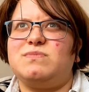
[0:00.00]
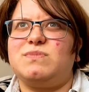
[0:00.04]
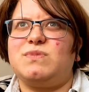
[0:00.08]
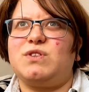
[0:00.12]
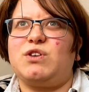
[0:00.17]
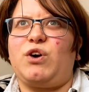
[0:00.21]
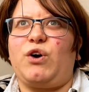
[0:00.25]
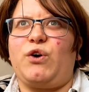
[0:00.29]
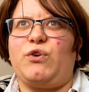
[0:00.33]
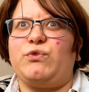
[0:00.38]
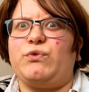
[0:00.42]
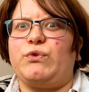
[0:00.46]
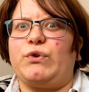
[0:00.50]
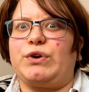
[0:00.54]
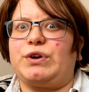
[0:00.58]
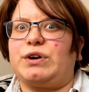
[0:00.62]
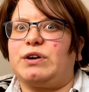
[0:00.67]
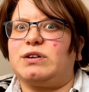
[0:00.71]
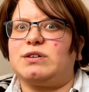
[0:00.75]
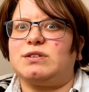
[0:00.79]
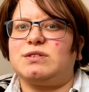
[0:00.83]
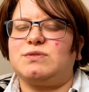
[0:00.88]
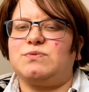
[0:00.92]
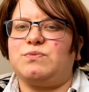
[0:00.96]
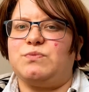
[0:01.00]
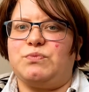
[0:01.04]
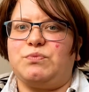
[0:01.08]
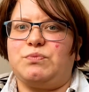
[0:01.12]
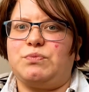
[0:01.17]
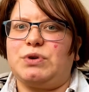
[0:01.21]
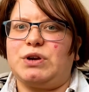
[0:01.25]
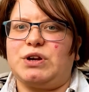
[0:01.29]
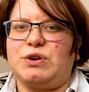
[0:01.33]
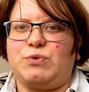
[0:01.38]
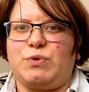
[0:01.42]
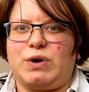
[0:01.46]
co-workers
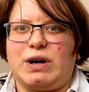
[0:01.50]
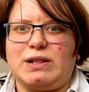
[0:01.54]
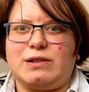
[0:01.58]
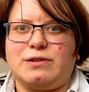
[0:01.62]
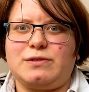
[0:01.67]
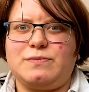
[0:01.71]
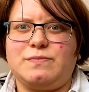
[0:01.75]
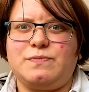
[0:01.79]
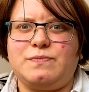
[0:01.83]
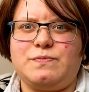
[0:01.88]
pretty well.